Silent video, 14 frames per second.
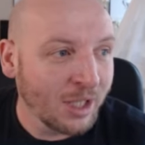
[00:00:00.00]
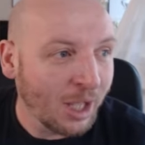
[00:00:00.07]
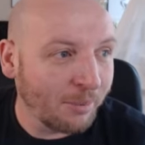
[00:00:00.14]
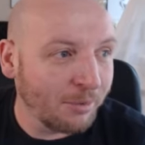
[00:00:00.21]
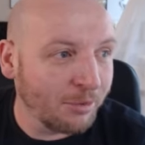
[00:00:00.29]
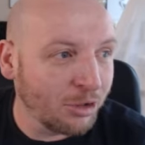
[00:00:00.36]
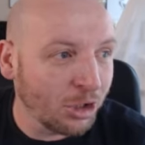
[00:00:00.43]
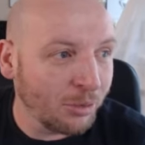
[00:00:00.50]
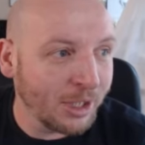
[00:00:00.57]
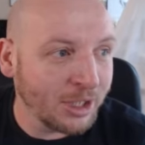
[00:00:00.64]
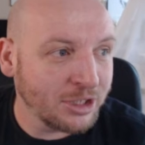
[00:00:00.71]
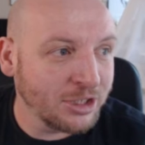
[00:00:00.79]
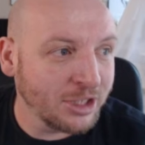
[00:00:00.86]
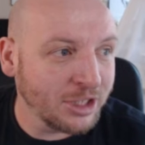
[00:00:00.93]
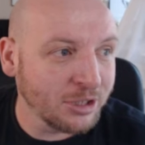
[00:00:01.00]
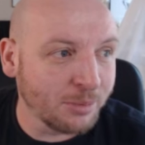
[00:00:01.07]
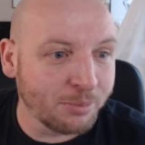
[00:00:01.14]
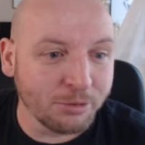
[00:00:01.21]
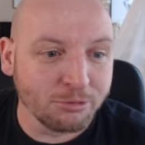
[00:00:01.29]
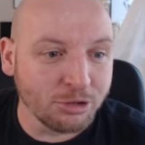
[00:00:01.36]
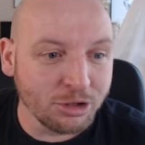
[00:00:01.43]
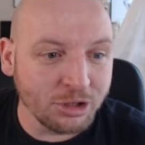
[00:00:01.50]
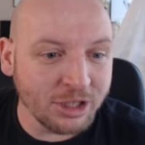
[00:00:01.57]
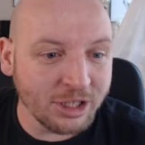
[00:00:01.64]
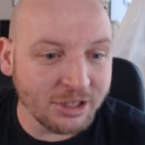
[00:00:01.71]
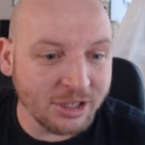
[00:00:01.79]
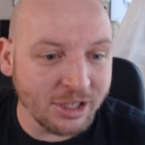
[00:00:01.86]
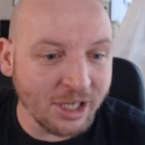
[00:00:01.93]
I mean, we've got to mention, he is a Burundi
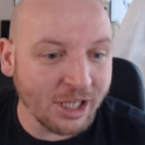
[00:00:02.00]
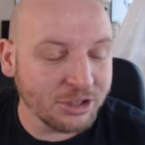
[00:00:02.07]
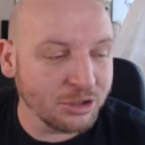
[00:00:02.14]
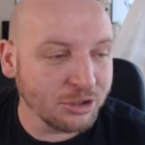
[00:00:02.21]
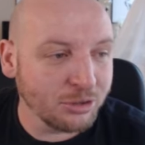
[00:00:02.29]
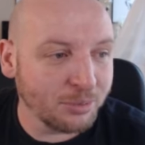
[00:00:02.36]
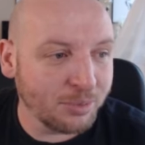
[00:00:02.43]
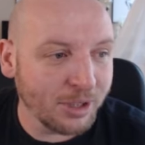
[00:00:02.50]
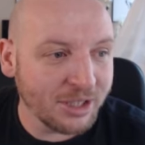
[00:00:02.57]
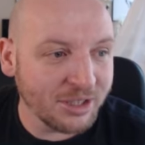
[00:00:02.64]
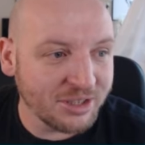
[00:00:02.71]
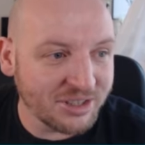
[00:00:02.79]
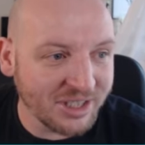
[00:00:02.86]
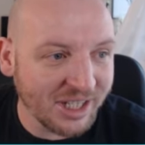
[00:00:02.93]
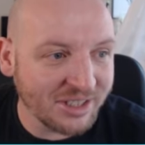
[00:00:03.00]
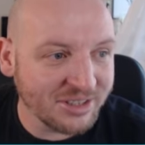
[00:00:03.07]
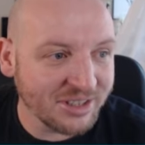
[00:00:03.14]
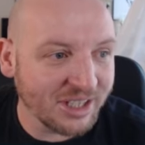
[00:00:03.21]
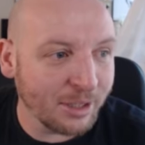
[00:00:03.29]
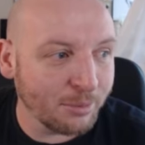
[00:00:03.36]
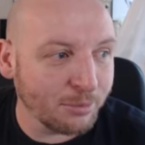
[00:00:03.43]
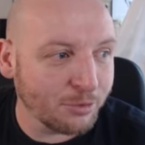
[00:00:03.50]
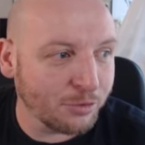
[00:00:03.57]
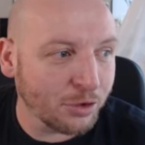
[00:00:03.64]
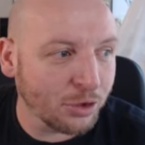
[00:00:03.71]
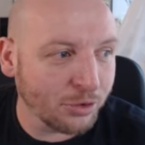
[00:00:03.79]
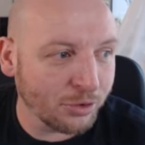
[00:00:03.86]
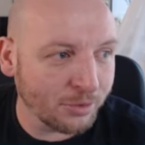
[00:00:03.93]
international, playing 6 games
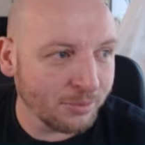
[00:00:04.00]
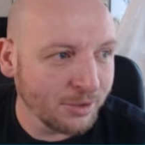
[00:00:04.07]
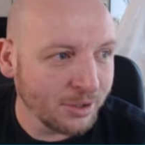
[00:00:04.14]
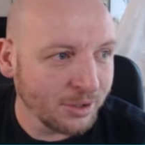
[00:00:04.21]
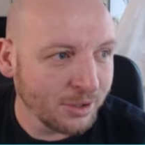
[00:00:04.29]
for them.